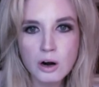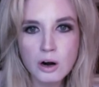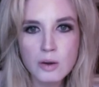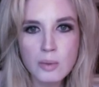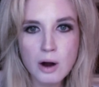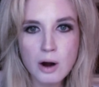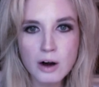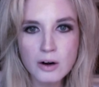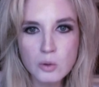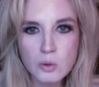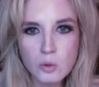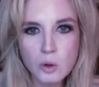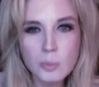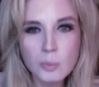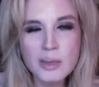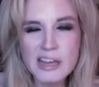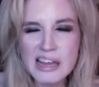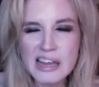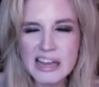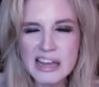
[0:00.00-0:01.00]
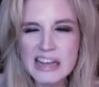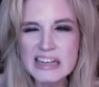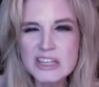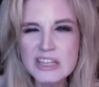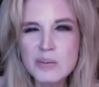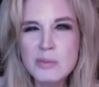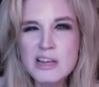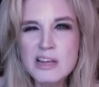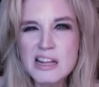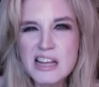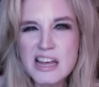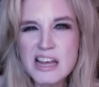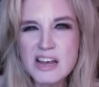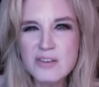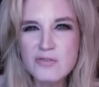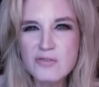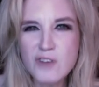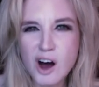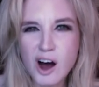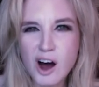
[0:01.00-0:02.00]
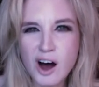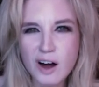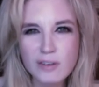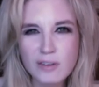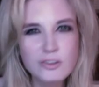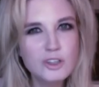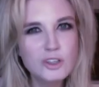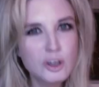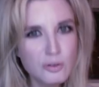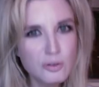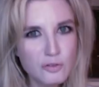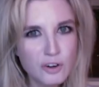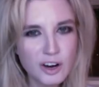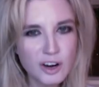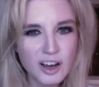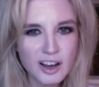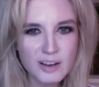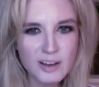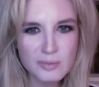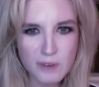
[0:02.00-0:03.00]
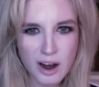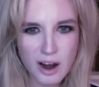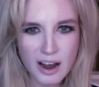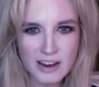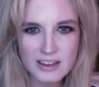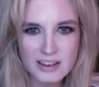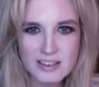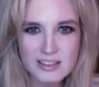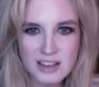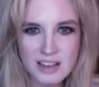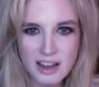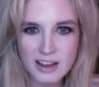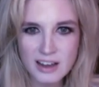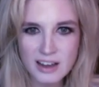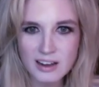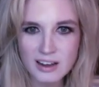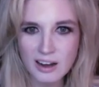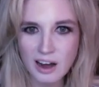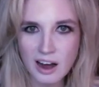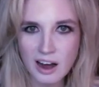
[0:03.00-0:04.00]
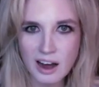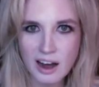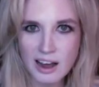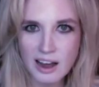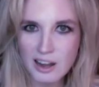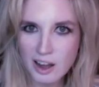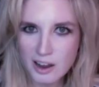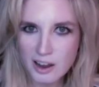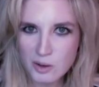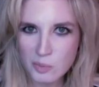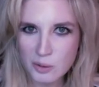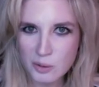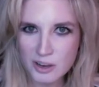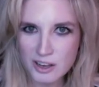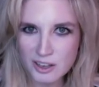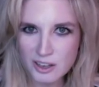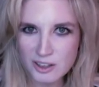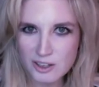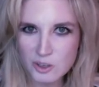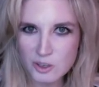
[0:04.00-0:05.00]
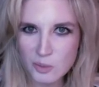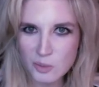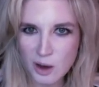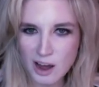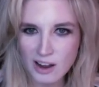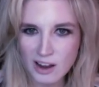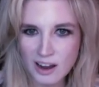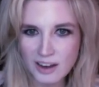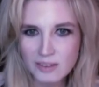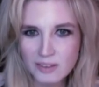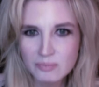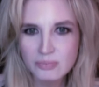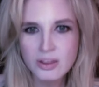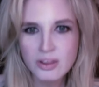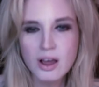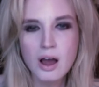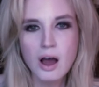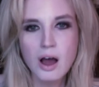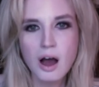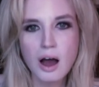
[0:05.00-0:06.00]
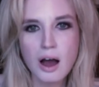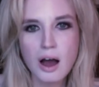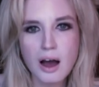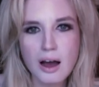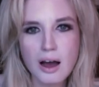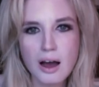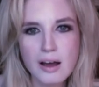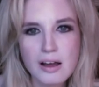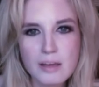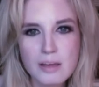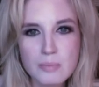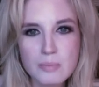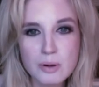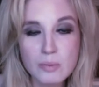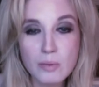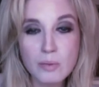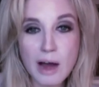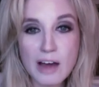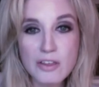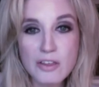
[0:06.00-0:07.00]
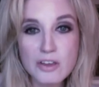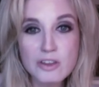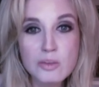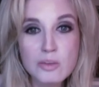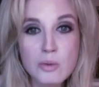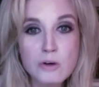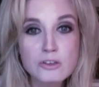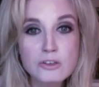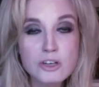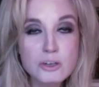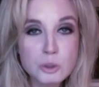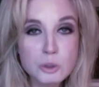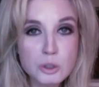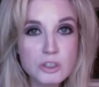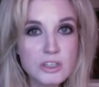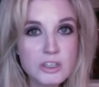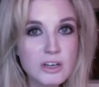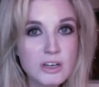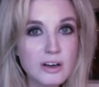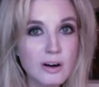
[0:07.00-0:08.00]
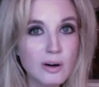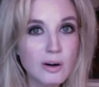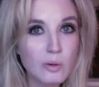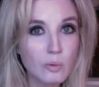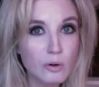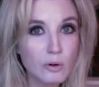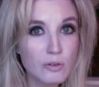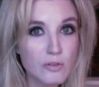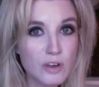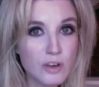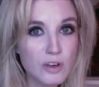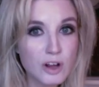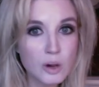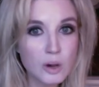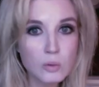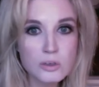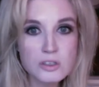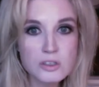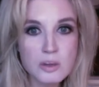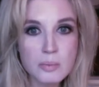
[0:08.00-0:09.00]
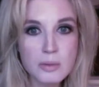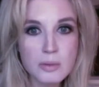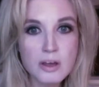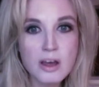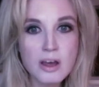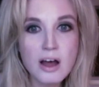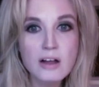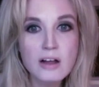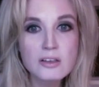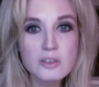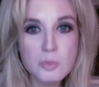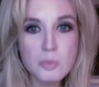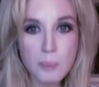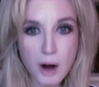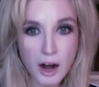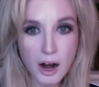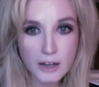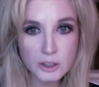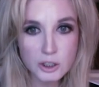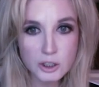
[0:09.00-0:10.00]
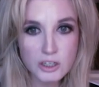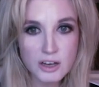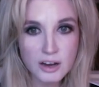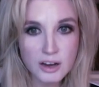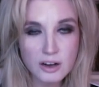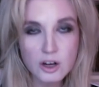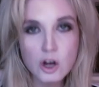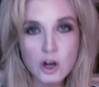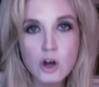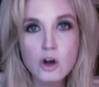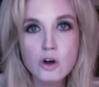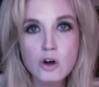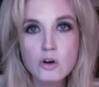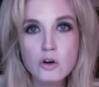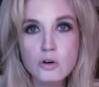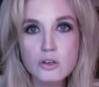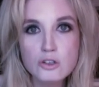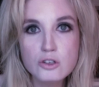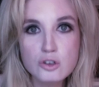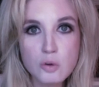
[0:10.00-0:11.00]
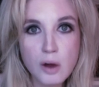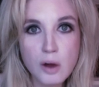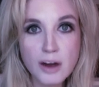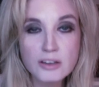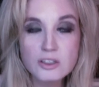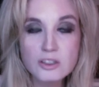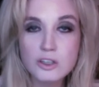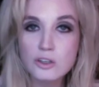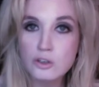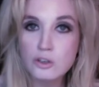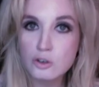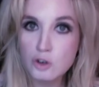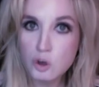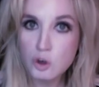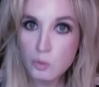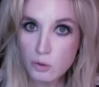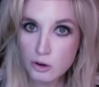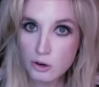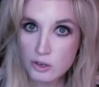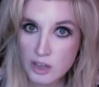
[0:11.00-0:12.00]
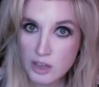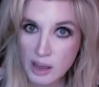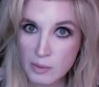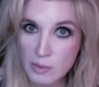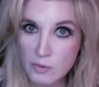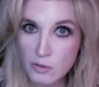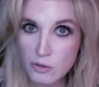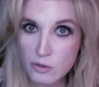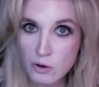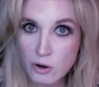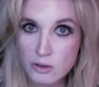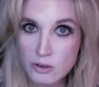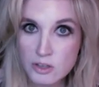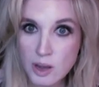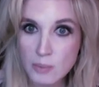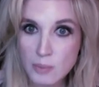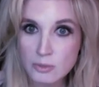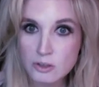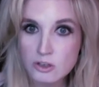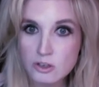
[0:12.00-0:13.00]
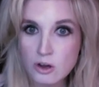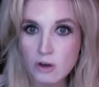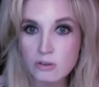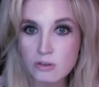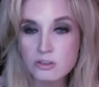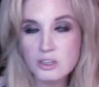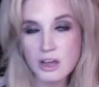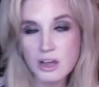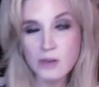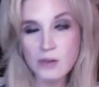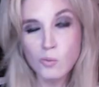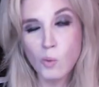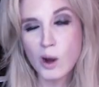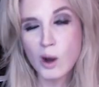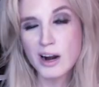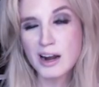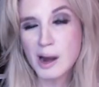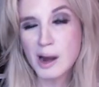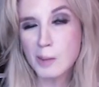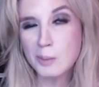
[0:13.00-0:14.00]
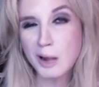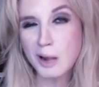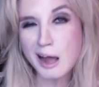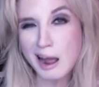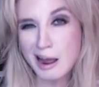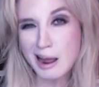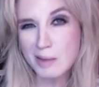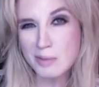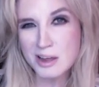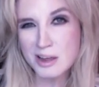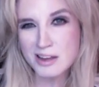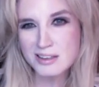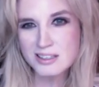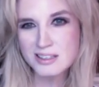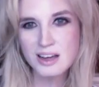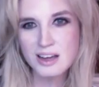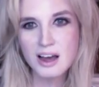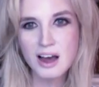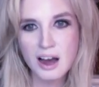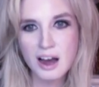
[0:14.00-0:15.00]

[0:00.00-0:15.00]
R. Martin will be intimately involved. Good for him, right? He's like, I like being in the spotlight. But I think the most interesting reveal was that Miguel Sapochnik, who has directed numerous Game of Thrones episodes and won a couple of Emmys,